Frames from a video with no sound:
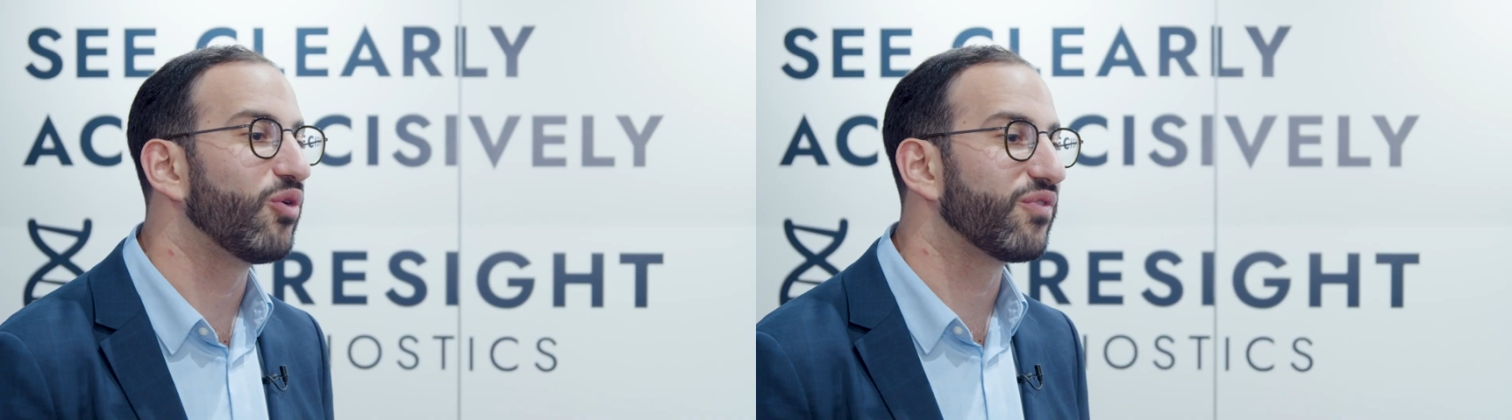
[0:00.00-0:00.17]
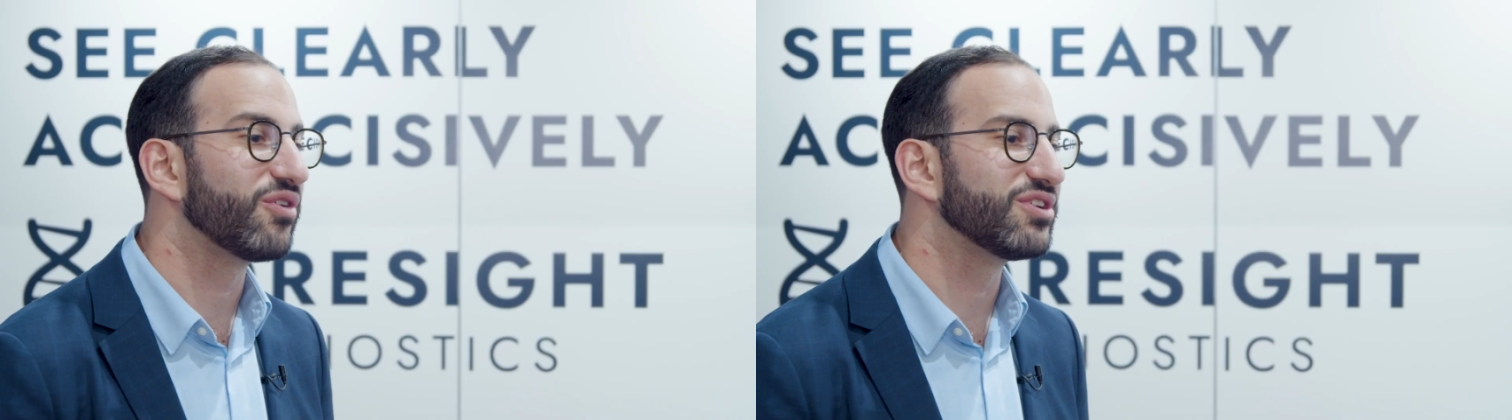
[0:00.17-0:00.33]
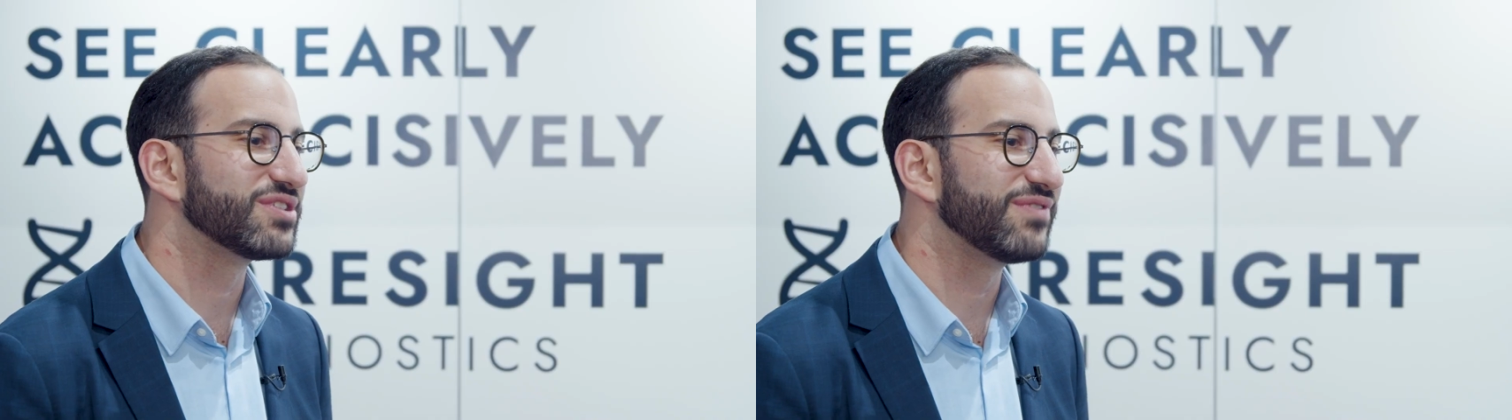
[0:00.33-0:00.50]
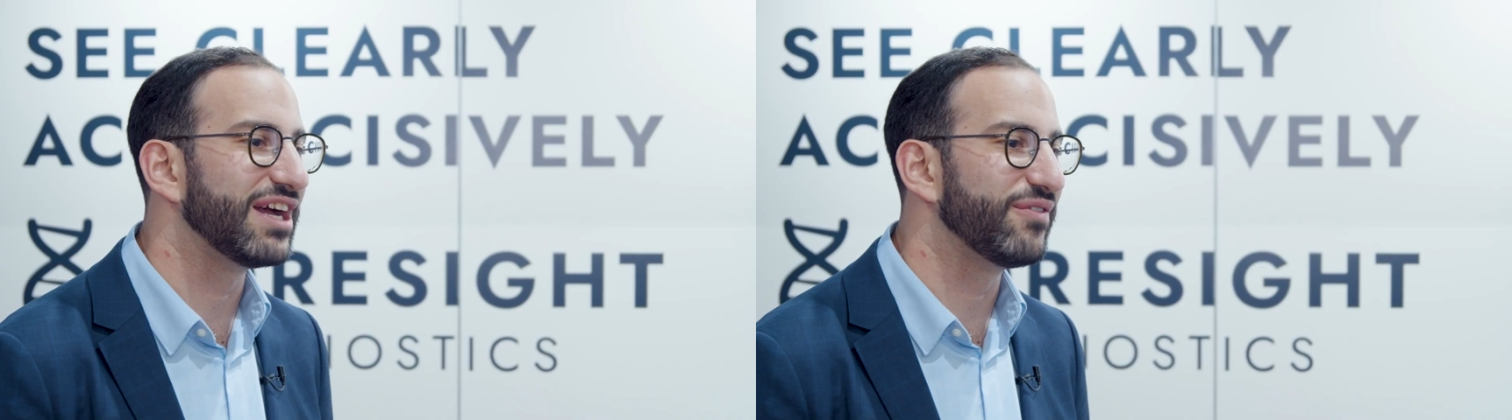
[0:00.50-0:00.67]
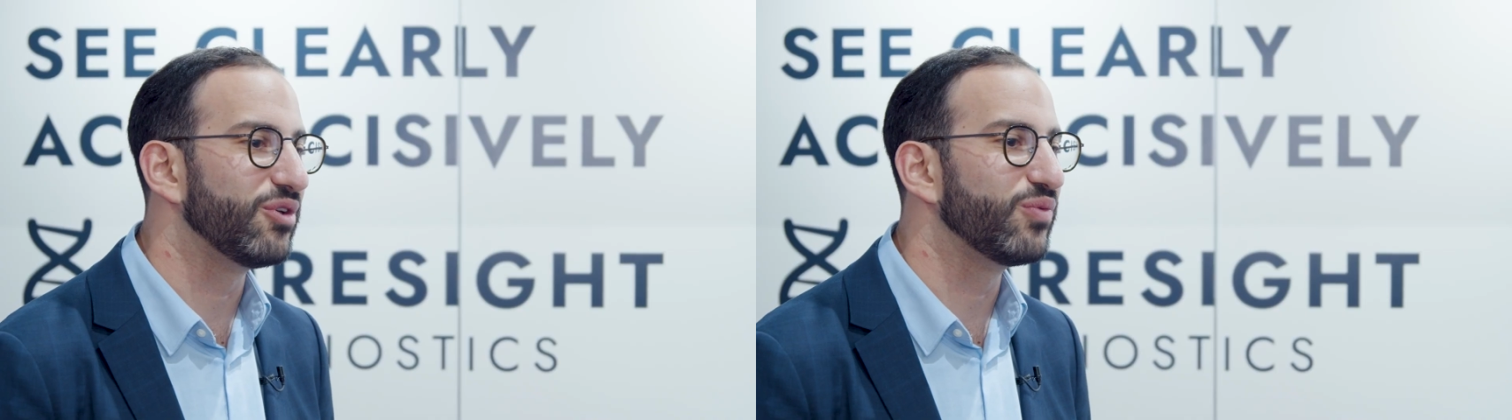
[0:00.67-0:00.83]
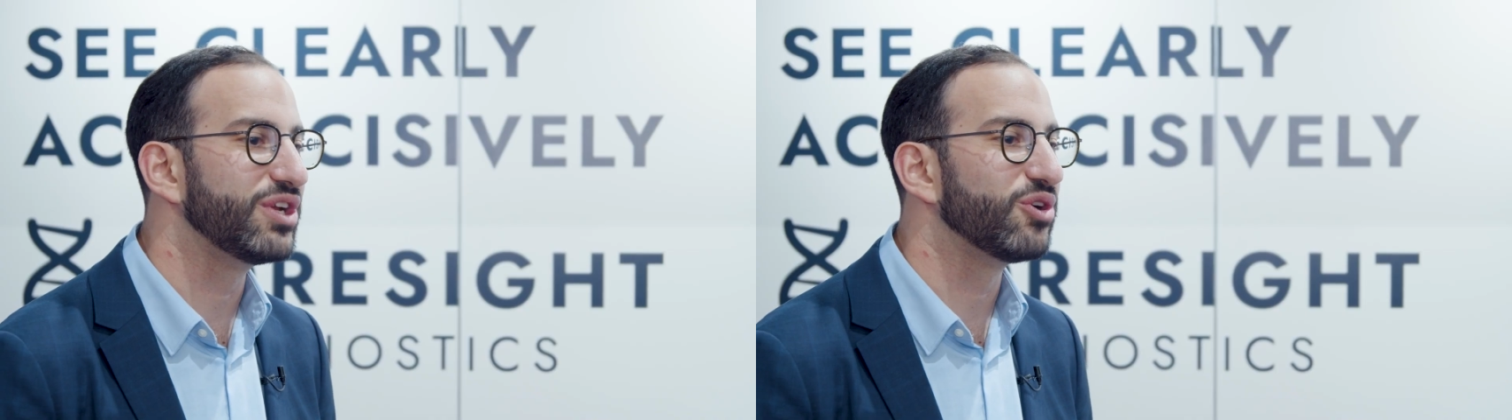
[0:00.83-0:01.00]
overall
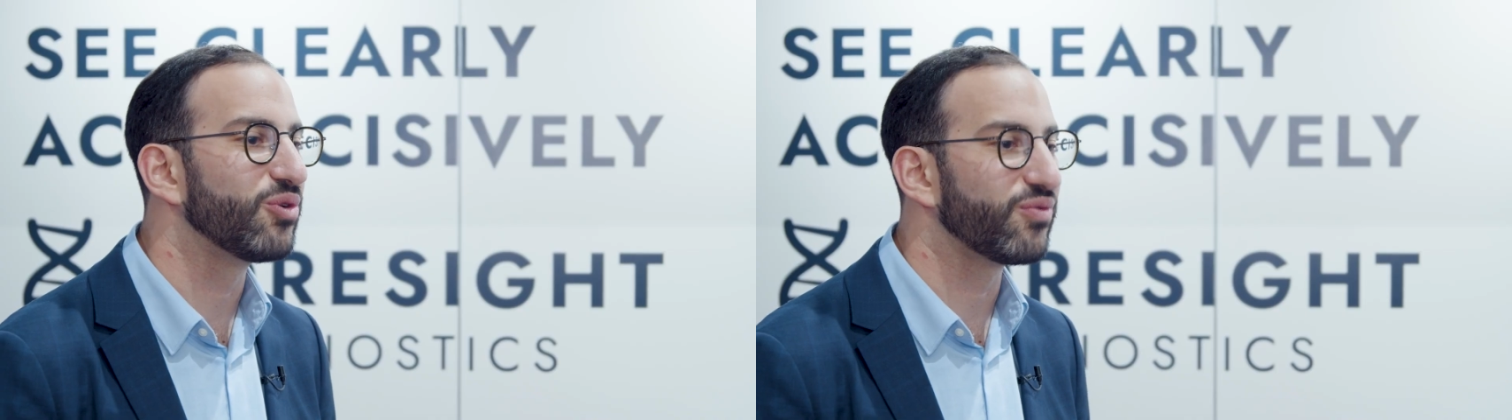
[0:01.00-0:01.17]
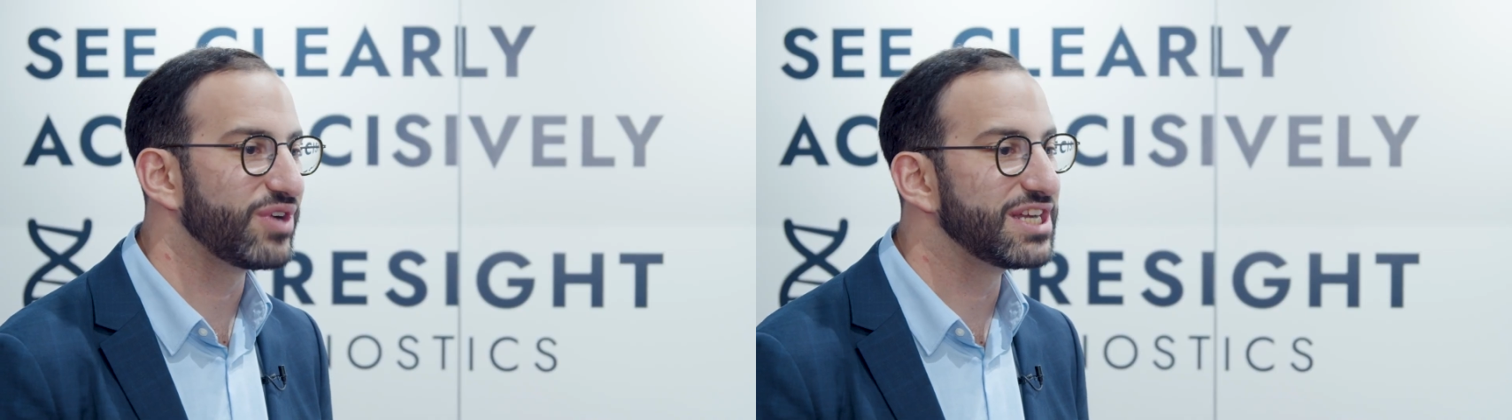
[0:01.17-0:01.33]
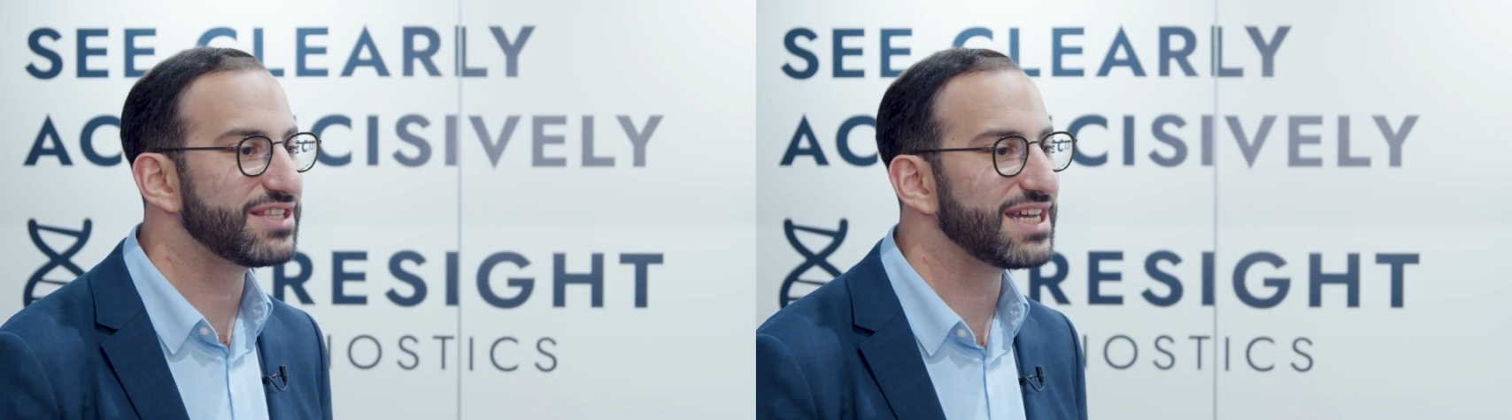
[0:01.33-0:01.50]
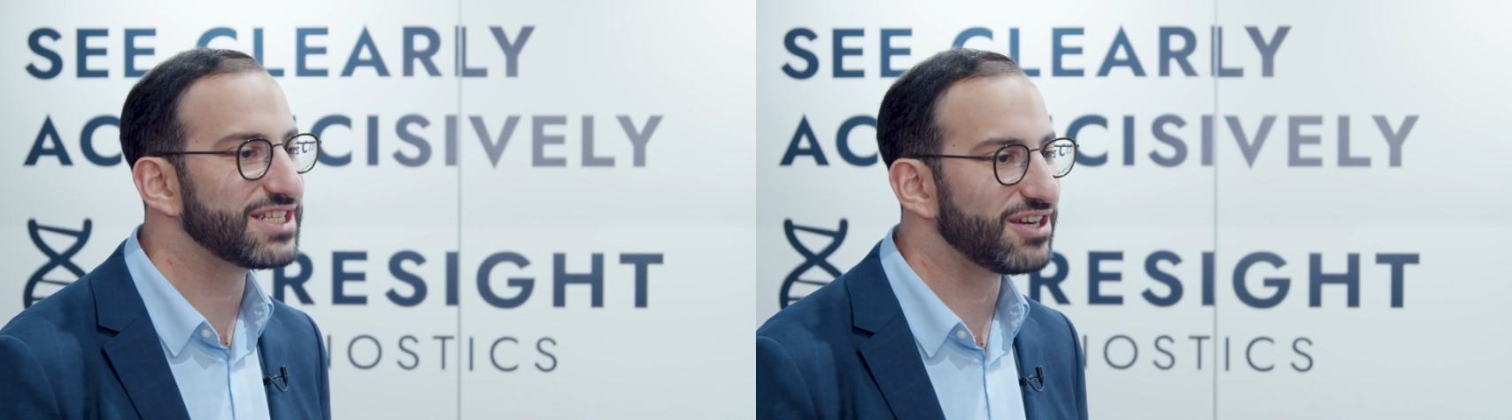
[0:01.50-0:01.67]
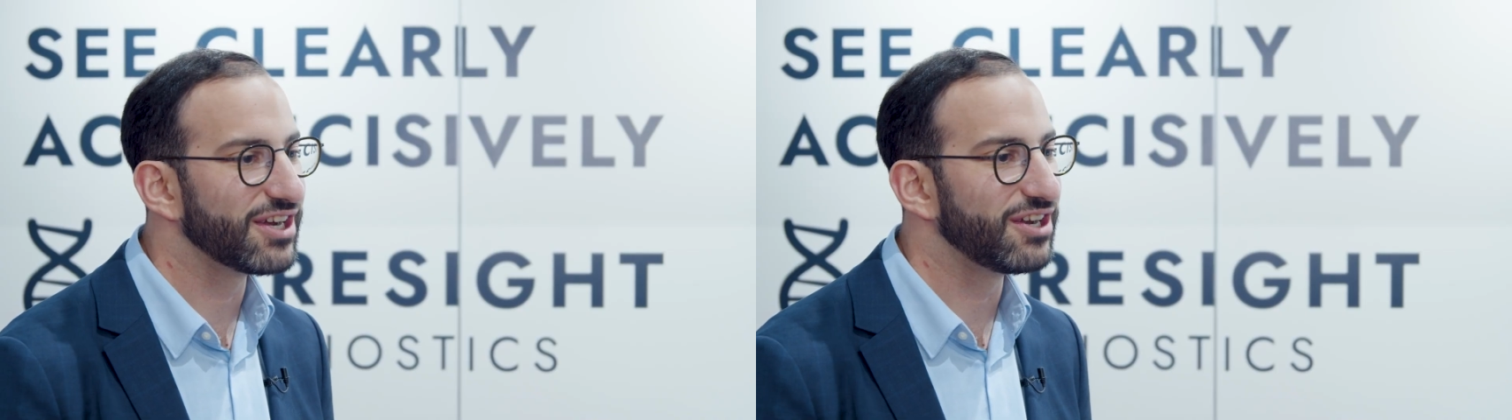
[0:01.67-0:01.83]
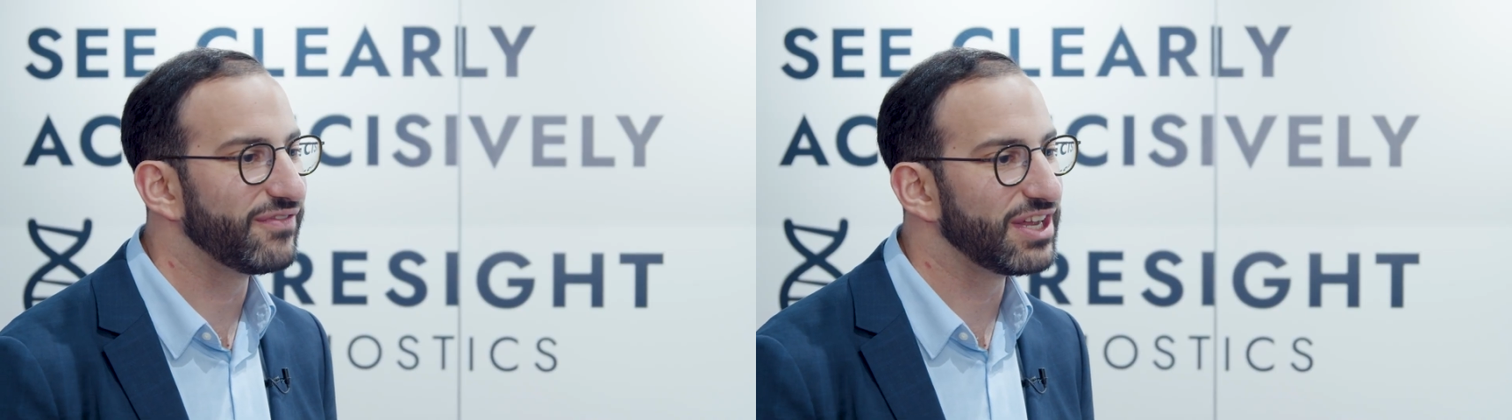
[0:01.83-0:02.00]
survival, we don't reach that
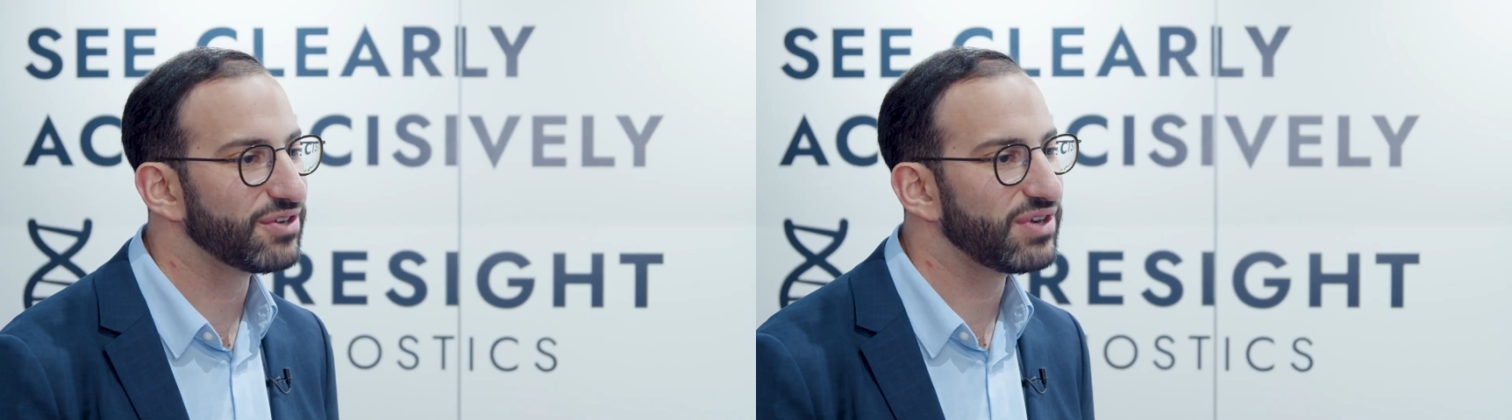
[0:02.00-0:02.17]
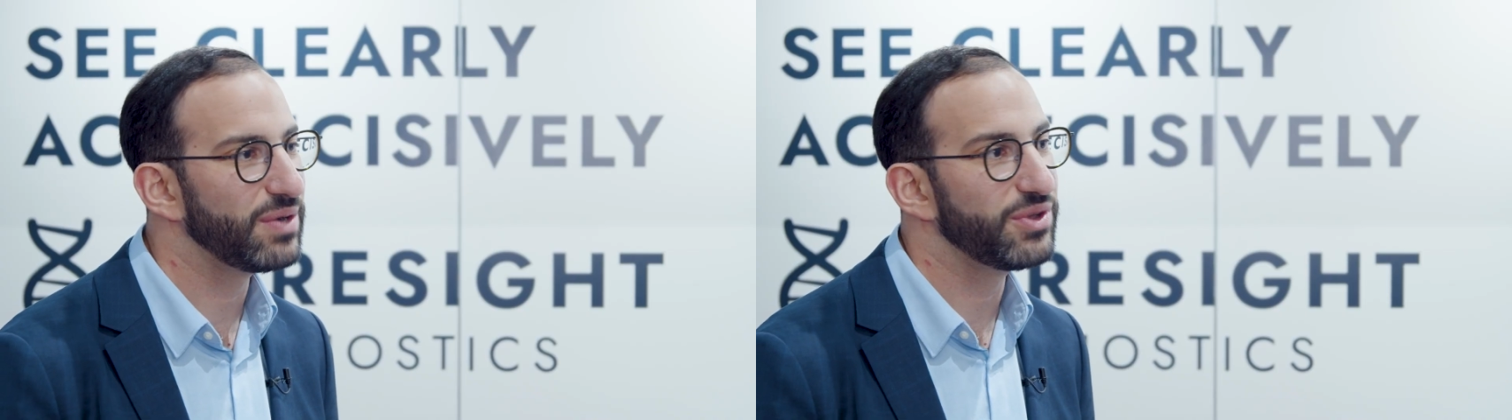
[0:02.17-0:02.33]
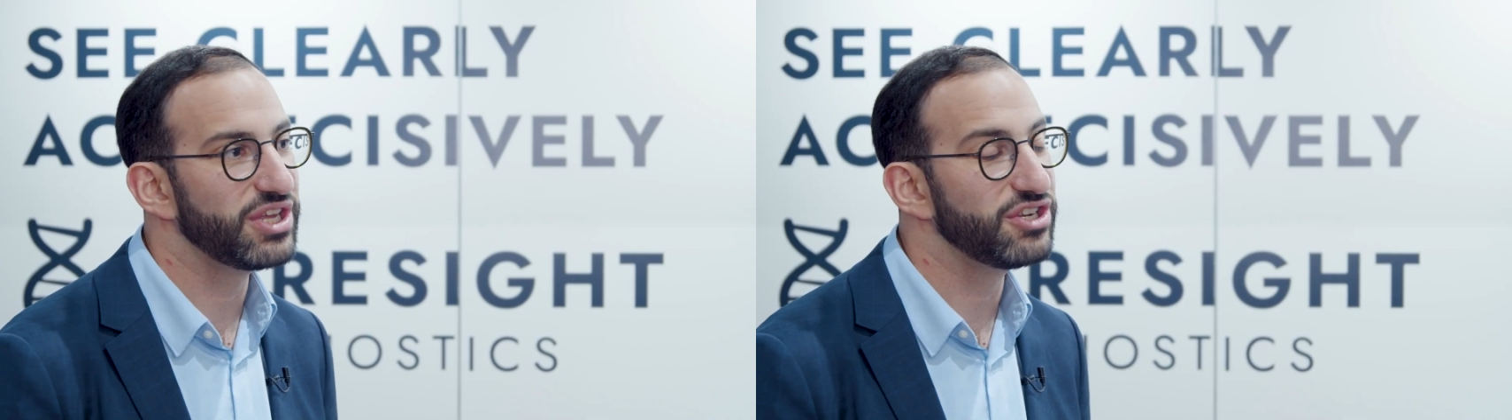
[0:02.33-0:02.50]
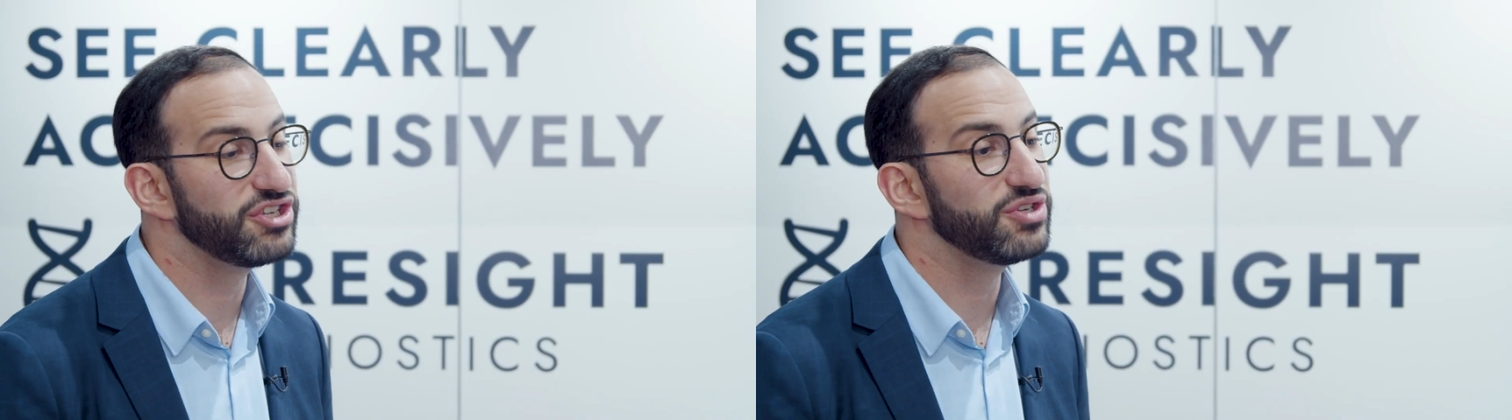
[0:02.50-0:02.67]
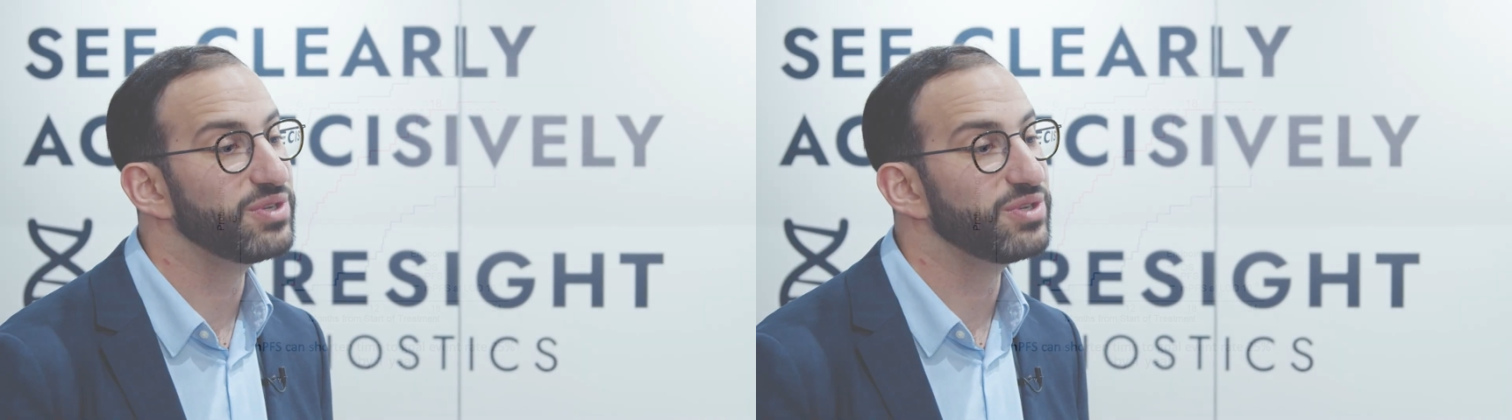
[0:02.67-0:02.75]
target event rate within 2